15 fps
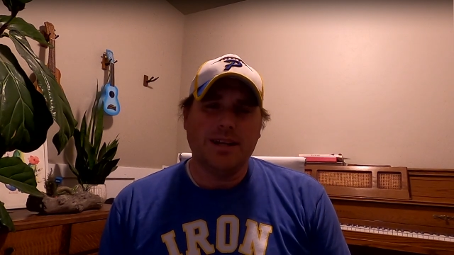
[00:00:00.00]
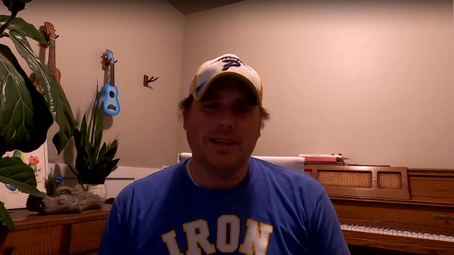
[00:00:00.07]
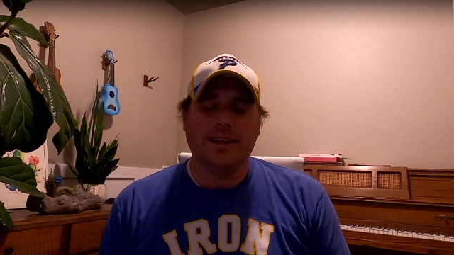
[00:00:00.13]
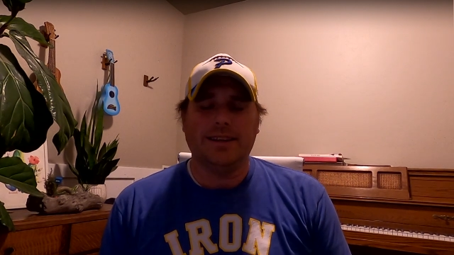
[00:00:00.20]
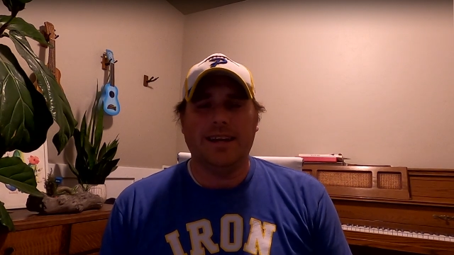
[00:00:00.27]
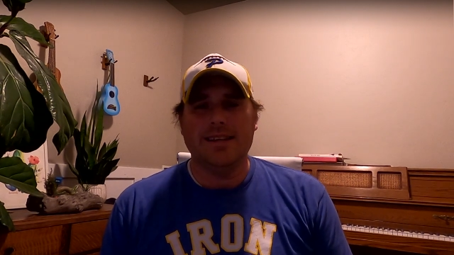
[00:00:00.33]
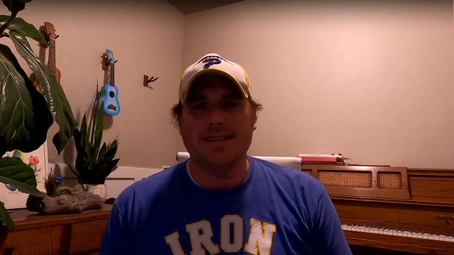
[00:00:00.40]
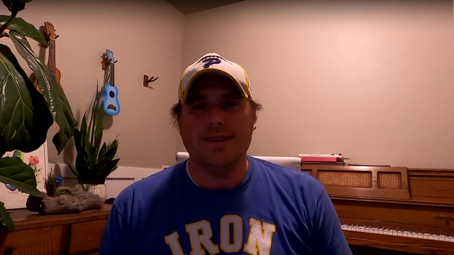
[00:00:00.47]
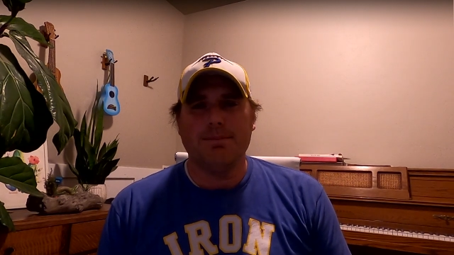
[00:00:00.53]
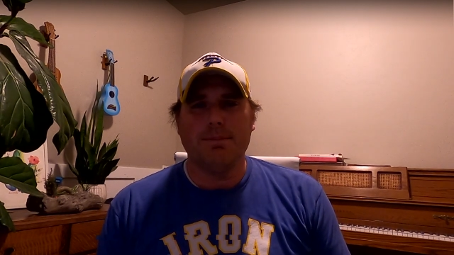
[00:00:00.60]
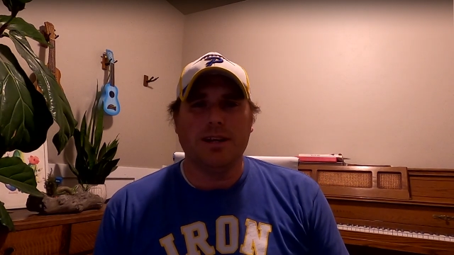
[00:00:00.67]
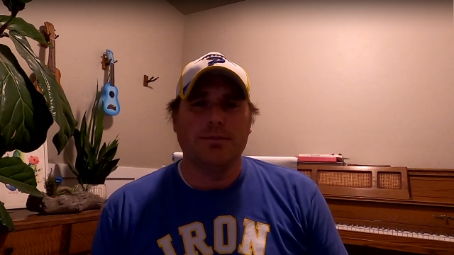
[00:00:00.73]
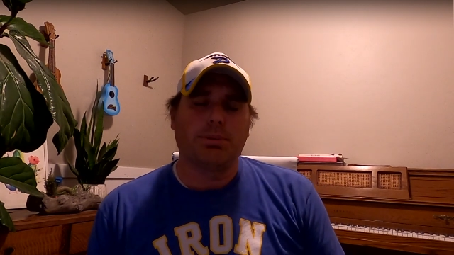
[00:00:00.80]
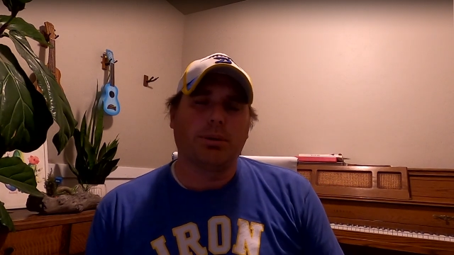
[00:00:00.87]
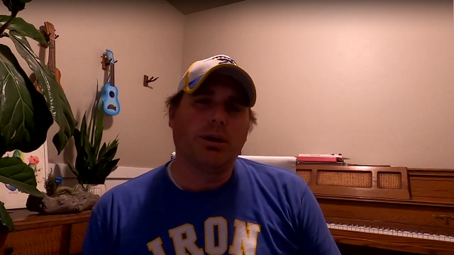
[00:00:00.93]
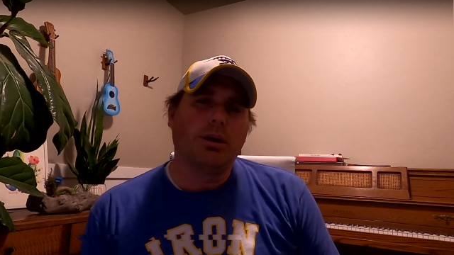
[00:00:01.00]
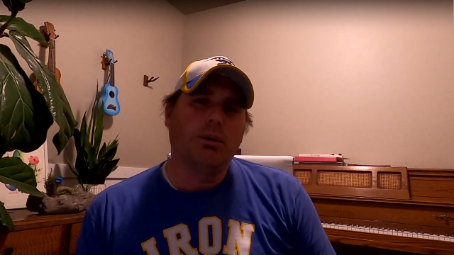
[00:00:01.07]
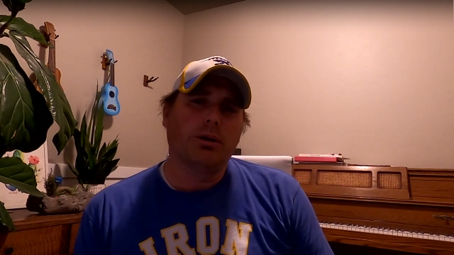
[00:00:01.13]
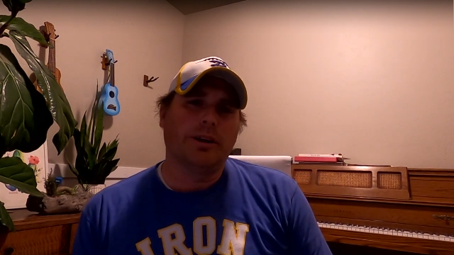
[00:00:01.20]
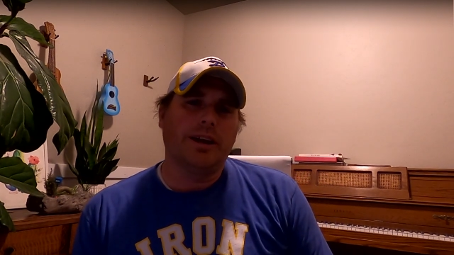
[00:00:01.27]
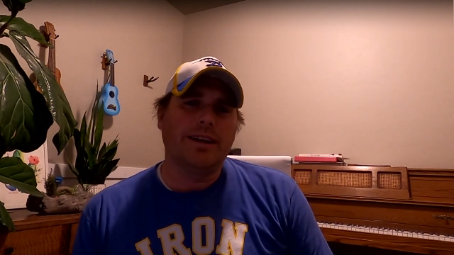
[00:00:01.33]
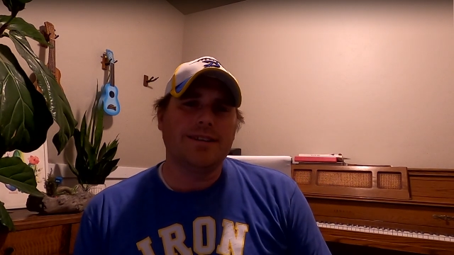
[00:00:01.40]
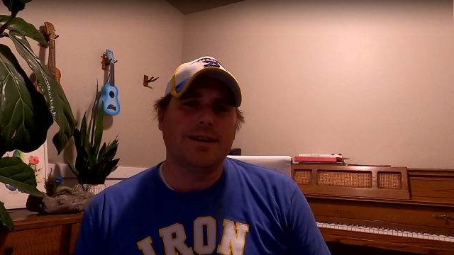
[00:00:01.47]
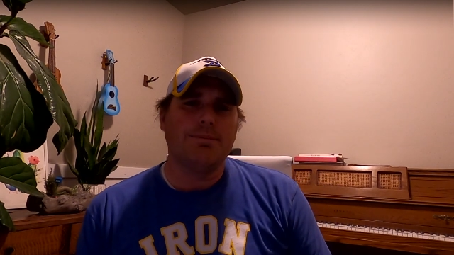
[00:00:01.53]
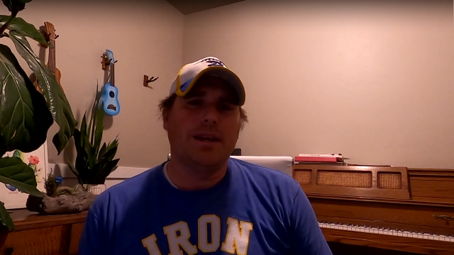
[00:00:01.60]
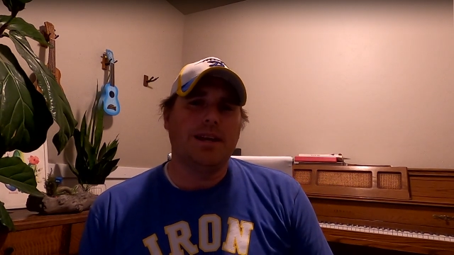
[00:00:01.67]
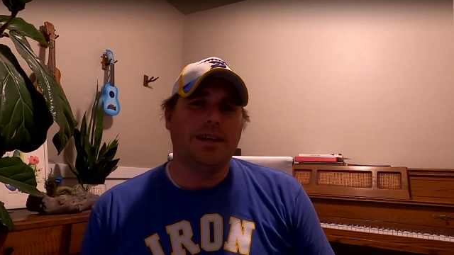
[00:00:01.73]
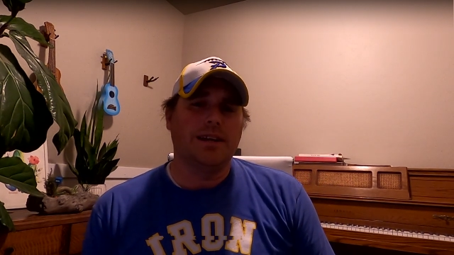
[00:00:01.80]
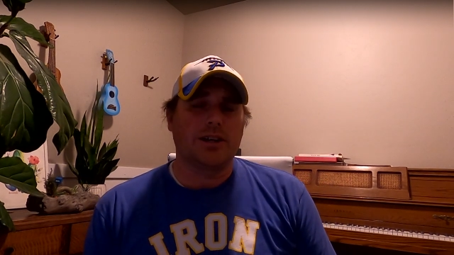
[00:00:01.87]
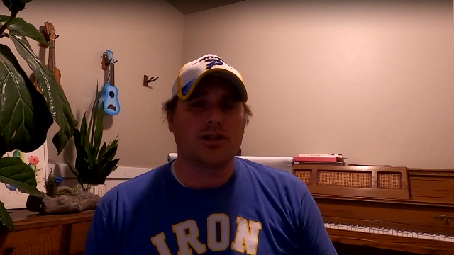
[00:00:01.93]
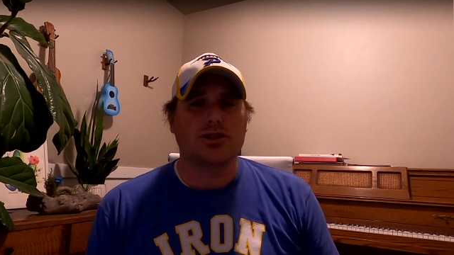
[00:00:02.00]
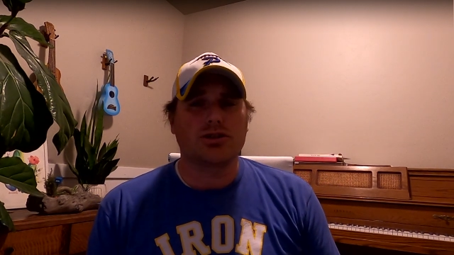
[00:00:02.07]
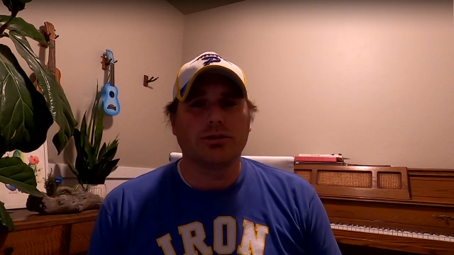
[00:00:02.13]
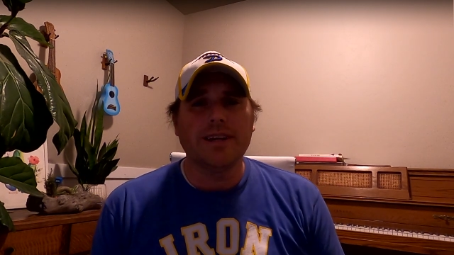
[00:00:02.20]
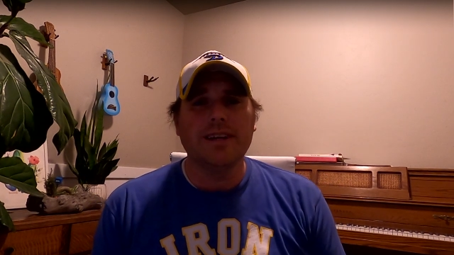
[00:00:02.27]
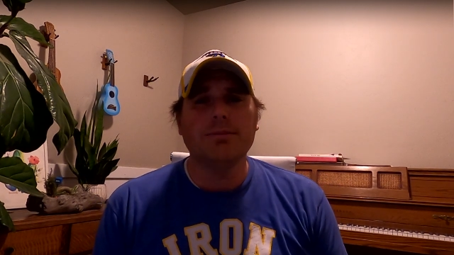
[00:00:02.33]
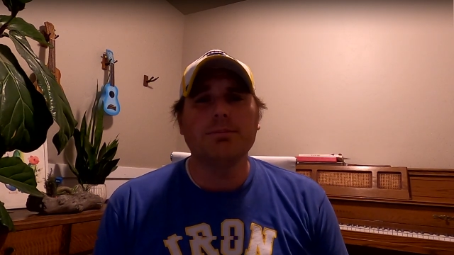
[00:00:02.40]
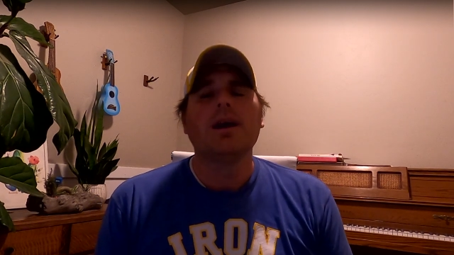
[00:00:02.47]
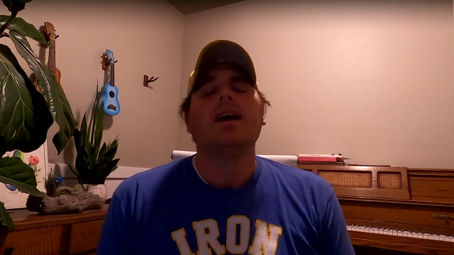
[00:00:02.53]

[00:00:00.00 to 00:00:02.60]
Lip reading: like the ATEM Mini Pro or the ATEM Mini Extreme,